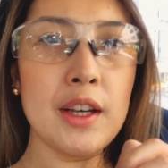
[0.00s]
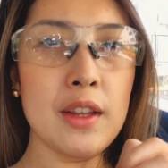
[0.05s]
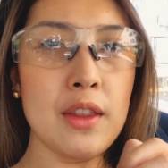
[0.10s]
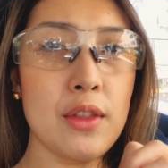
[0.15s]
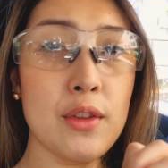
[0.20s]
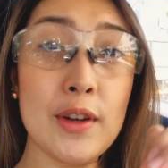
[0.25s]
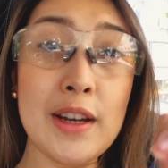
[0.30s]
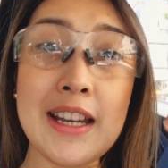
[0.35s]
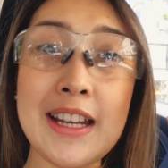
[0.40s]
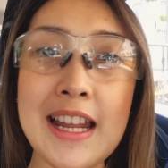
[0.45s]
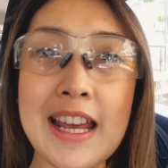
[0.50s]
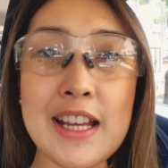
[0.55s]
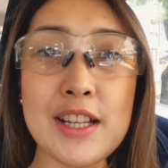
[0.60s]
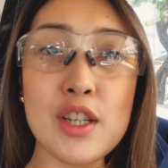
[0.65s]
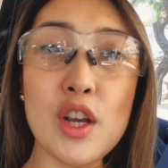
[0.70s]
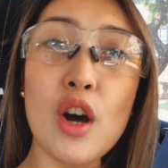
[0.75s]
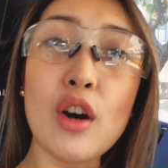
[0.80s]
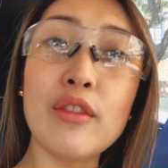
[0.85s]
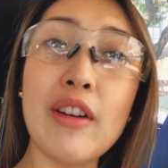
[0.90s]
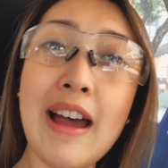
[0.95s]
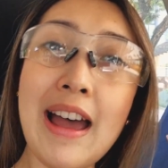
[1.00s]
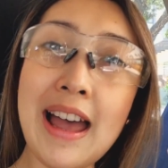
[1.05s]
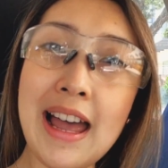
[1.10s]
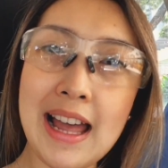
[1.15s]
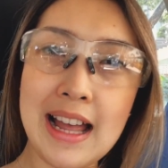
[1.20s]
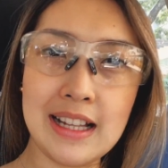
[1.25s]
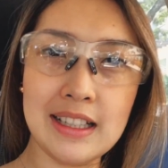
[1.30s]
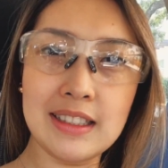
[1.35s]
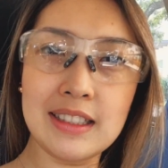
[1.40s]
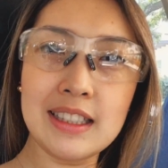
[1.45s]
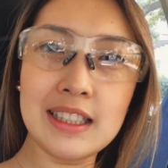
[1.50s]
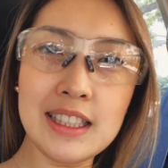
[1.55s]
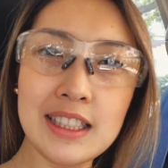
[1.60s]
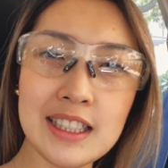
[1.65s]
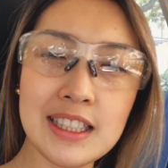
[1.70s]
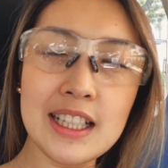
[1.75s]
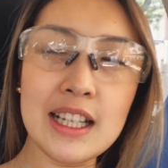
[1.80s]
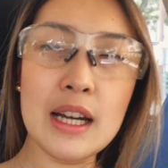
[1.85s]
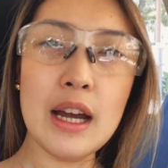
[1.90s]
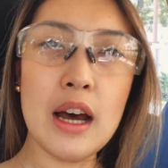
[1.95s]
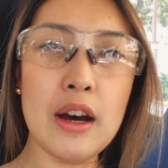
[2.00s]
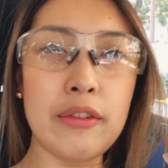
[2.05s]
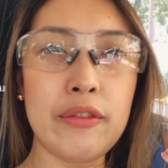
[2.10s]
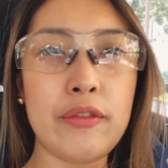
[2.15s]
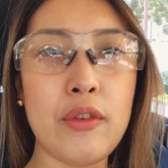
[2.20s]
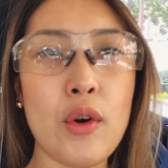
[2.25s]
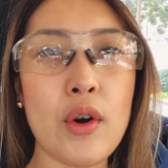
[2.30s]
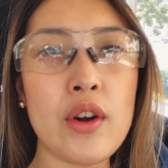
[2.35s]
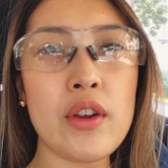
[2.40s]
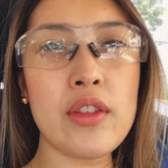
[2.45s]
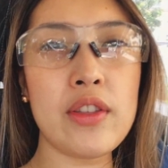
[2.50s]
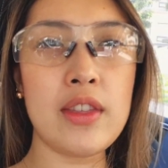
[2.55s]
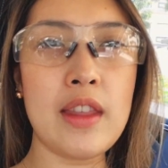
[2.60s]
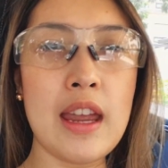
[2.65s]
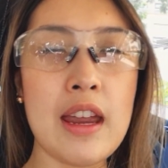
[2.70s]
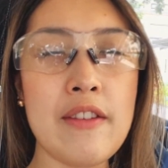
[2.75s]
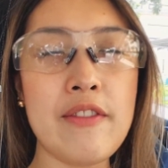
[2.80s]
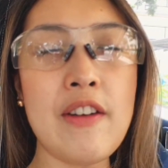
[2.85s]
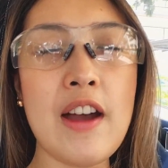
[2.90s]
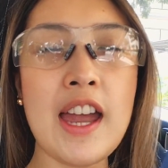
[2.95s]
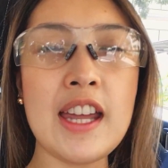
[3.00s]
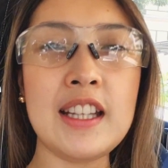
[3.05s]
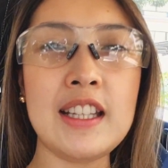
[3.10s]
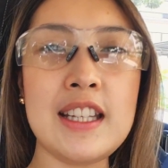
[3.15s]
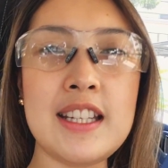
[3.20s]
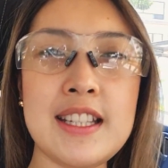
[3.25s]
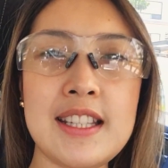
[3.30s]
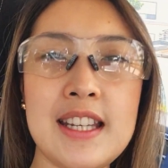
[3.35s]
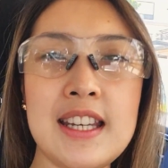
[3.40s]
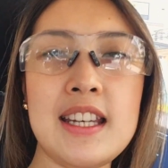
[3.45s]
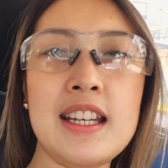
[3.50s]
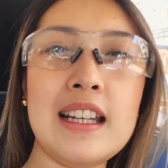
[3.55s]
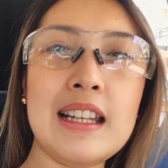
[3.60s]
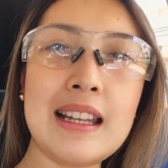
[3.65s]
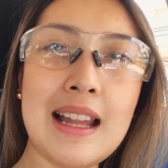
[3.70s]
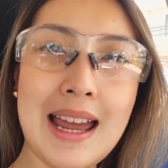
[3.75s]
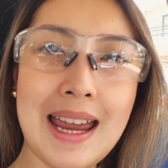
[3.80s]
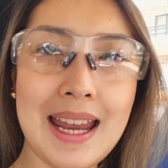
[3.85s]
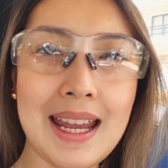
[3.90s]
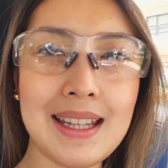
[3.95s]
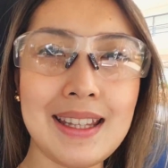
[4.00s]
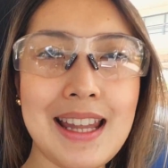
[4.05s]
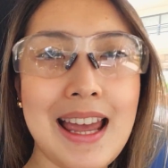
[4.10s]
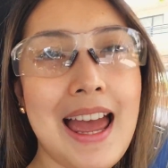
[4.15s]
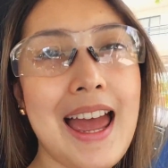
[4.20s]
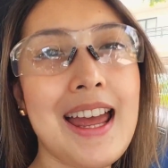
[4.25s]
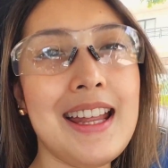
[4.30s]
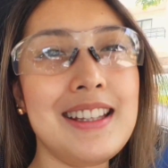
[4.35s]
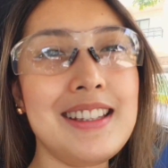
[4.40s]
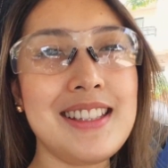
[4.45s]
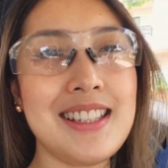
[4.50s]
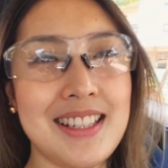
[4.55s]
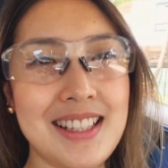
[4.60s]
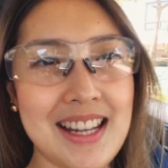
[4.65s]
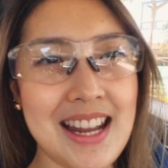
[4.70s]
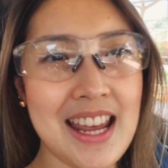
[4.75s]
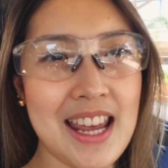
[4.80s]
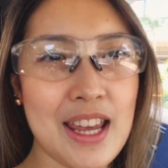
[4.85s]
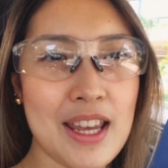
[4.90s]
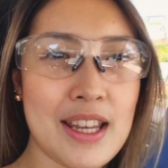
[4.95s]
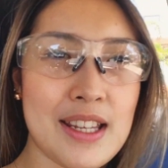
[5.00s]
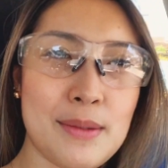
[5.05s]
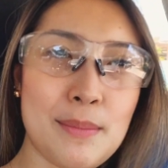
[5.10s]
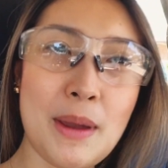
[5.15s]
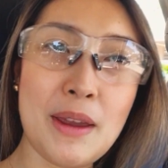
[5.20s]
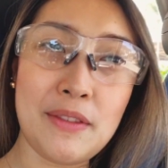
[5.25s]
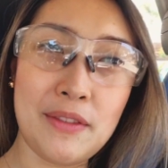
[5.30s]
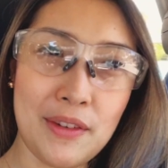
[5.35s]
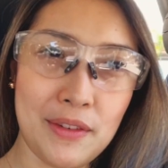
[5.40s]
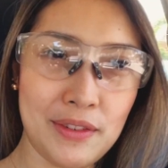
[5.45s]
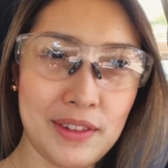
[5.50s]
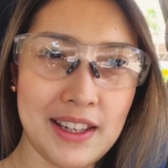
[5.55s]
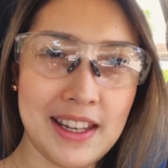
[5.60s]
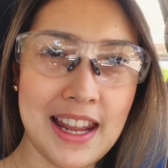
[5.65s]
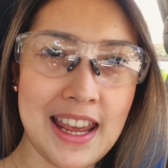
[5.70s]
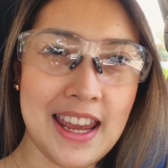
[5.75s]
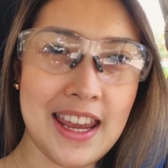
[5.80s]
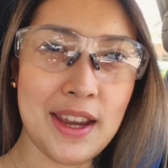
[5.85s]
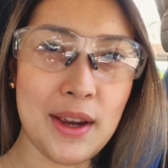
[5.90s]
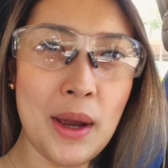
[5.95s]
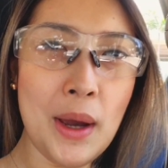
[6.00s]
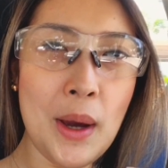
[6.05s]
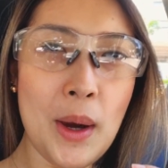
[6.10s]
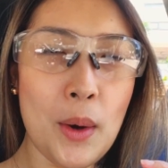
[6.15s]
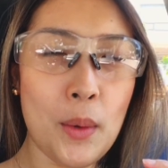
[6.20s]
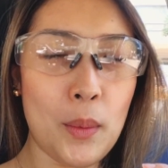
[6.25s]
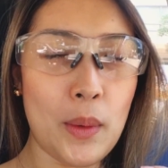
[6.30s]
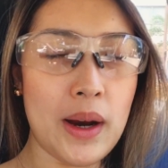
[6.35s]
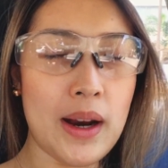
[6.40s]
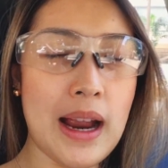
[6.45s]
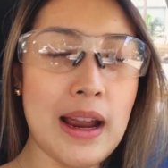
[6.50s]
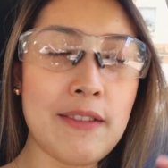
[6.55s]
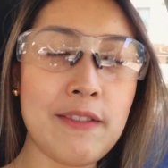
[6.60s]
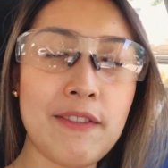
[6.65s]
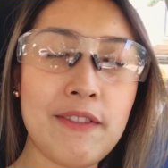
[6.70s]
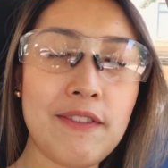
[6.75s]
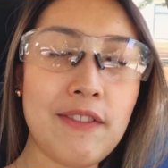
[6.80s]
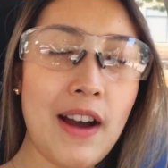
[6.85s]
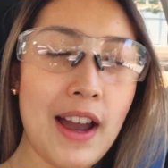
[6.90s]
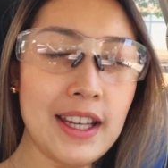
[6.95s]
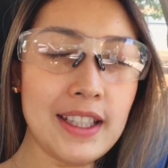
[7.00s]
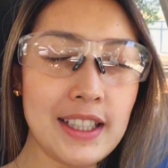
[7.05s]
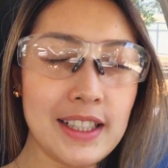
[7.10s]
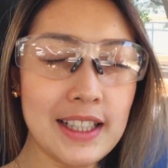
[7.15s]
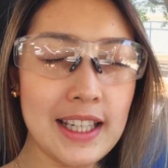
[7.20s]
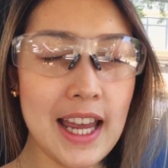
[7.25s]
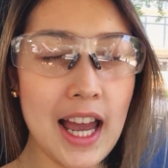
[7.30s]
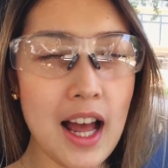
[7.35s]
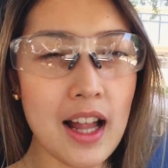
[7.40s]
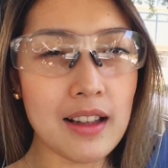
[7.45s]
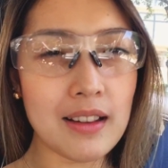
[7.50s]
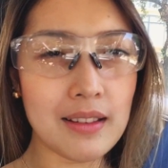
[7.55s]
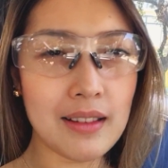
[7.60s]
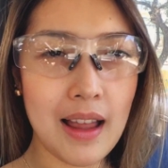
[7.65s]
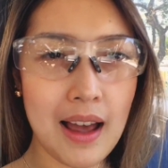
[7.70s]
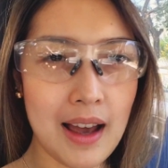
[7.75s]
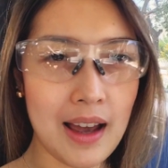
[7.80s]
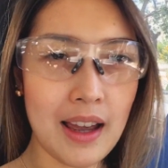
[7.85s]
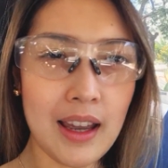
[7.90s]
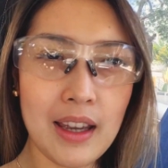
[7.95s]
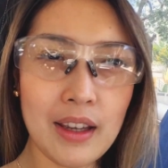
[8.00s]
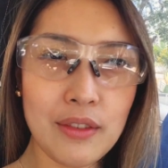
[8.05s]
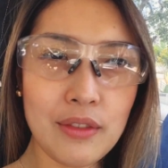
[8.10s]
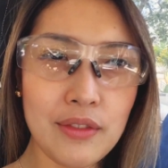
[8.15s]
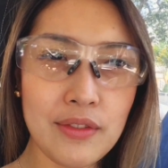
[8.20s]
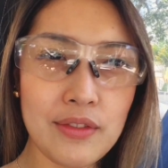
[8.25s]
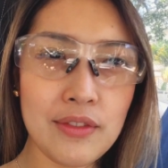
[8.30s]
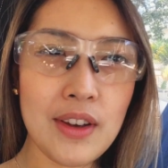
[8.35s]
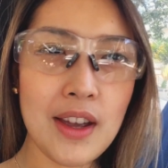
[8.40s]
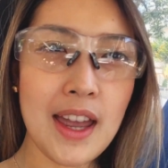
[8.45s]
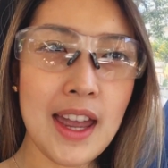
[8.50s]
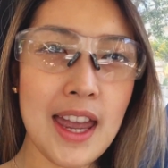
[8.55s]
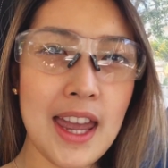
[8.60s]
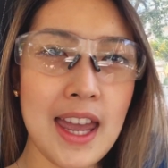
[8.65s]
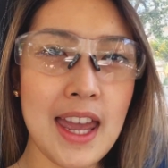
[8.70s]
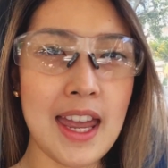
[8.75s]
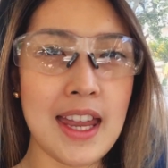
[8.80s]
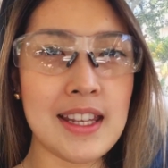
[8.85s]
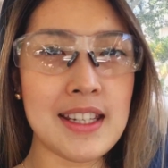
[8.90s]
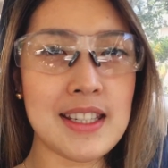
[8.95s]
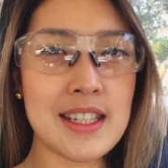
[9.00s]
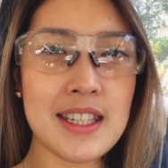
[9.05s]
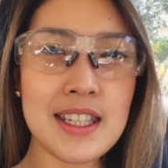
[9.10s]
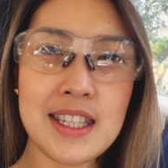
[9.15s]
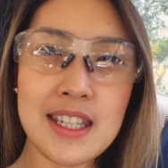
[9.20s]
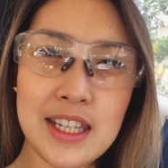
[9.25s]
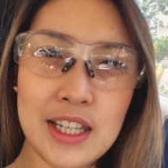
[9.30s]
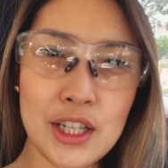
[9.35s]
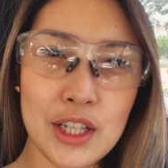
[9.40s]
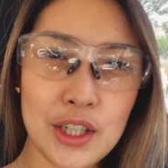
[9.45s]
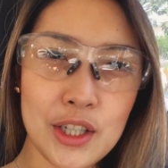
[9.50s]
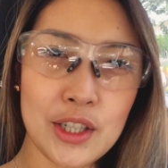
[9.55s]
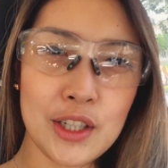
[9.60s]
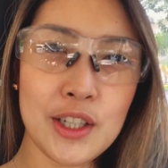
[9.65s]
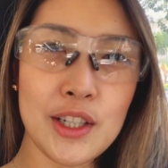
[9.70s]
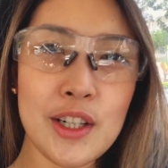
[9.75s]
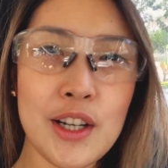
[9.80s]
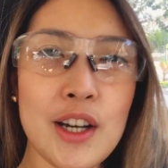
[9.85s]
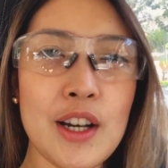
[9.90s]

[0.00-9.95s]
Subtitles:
3 days of hell, a 4th day finally seeing light, and today is my 5th day where I'm finally alive and here